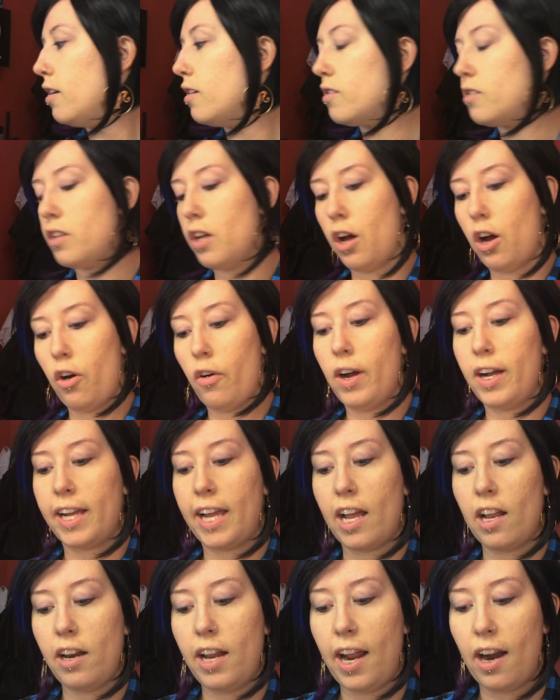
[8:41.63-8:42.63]
So
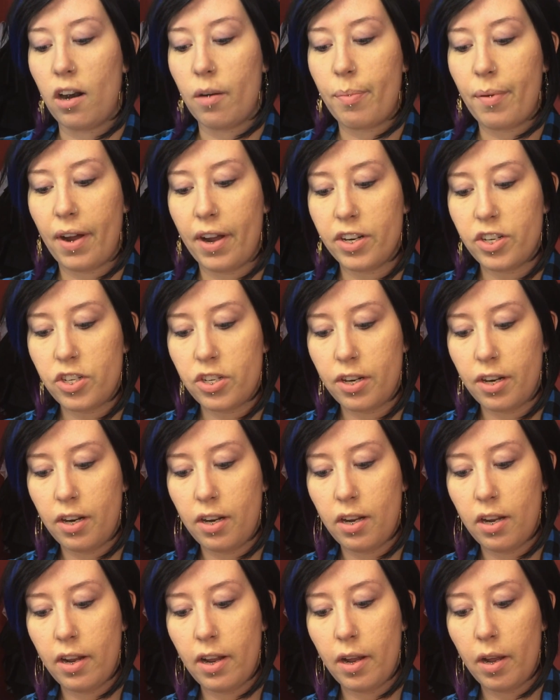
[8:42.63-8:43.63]
again, airbrush,
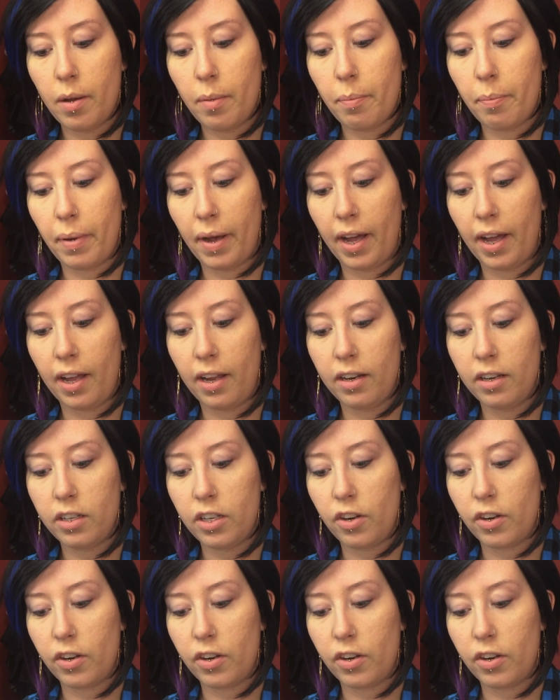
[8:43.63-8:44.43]
but